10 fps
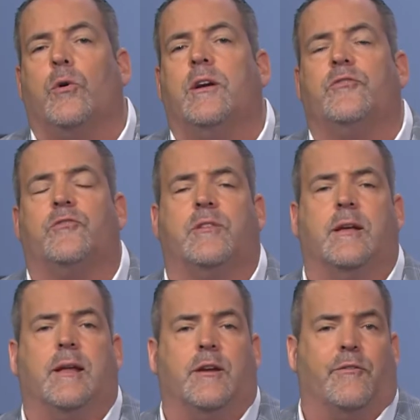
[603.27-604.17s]

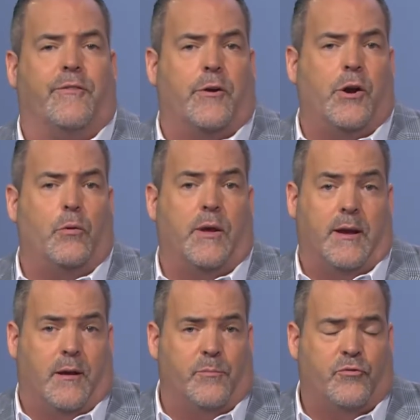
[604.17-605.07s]
interested in your very own
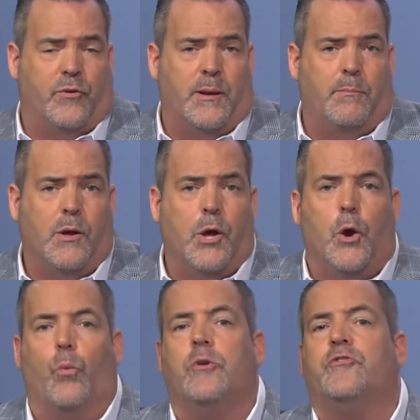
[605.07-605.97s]
income stream,
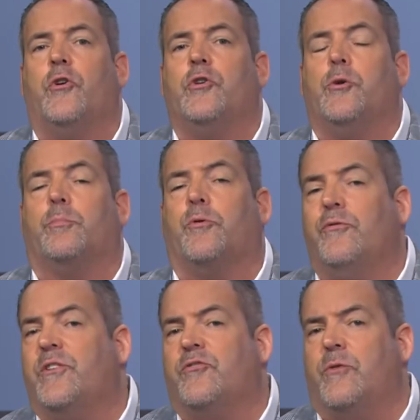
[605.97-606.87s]
we'll show you
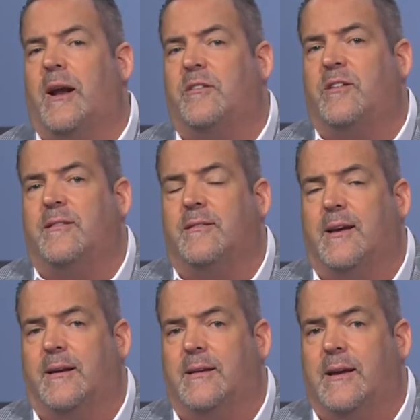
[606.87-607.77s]
proven strategies and
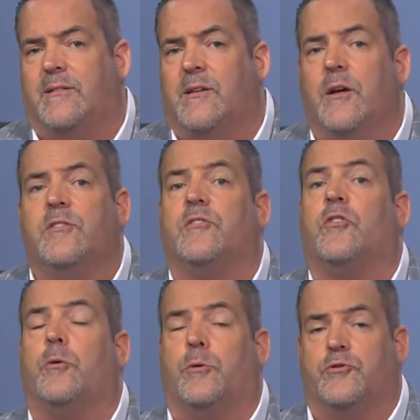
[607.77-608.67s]
techniques to
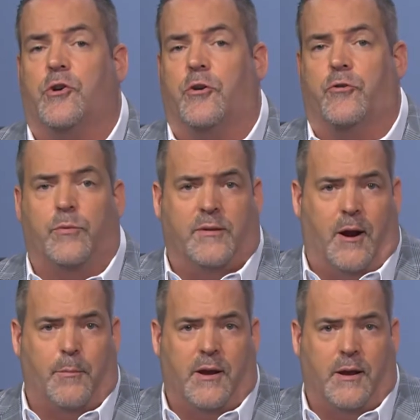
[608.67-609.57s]
turbocharge your
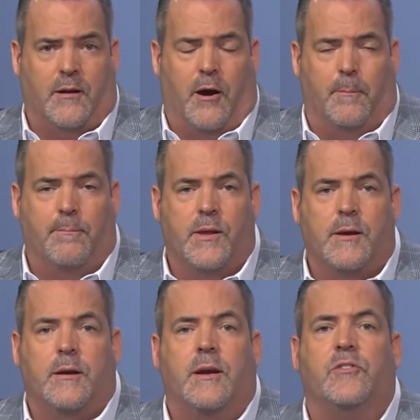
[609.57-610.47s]
retirement income.
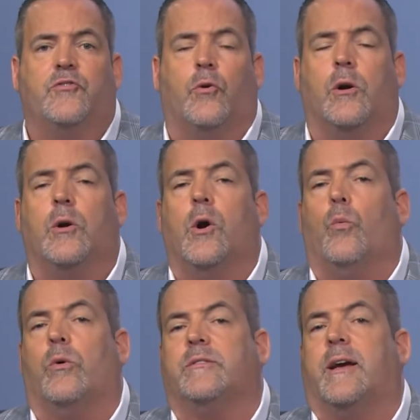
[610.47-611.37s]
In short,
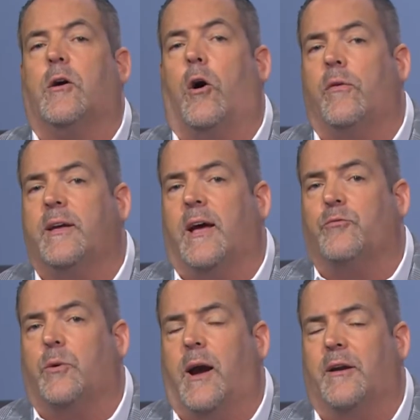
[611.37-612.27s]
we'll take all the
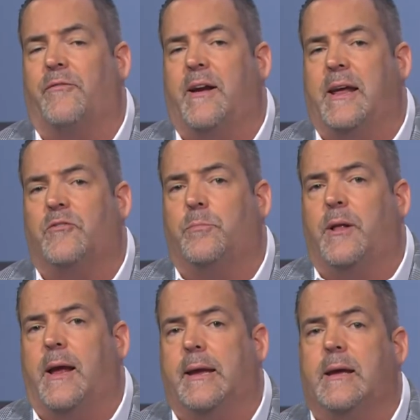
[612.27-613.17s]
guesswork out of financial
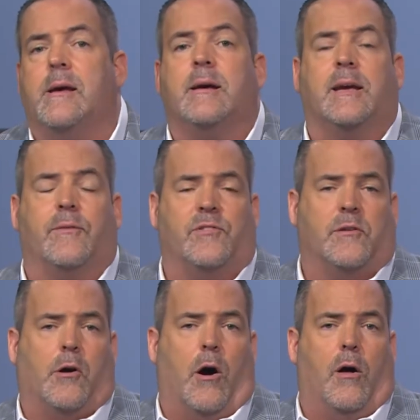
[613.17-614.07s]
planning. Give us a
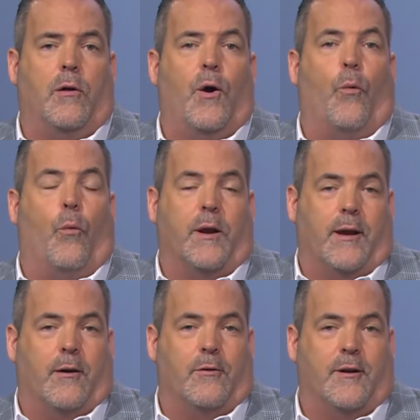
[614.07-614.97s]
call,
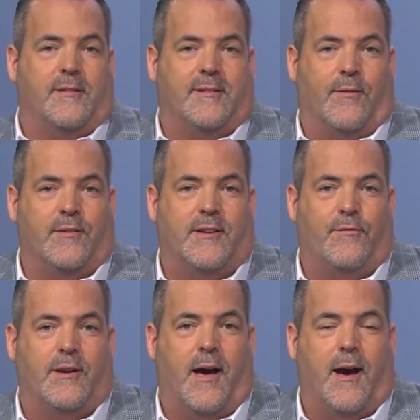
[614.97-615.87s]

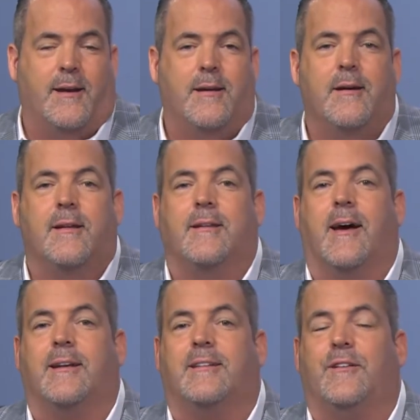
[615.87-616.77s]

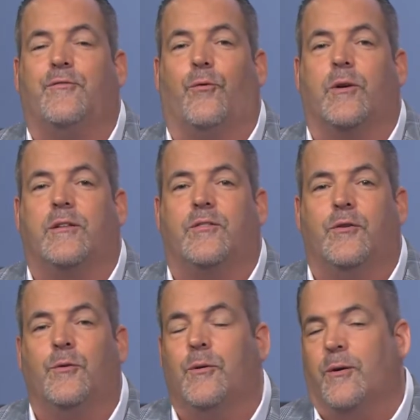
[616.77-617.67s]

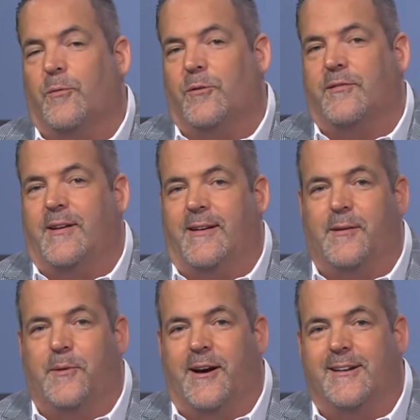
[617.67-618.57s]
1-800-779-1942, or standing
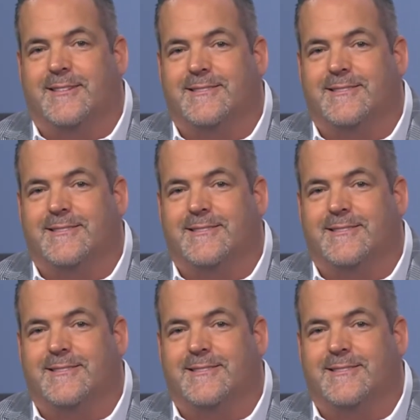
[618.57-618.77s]
by.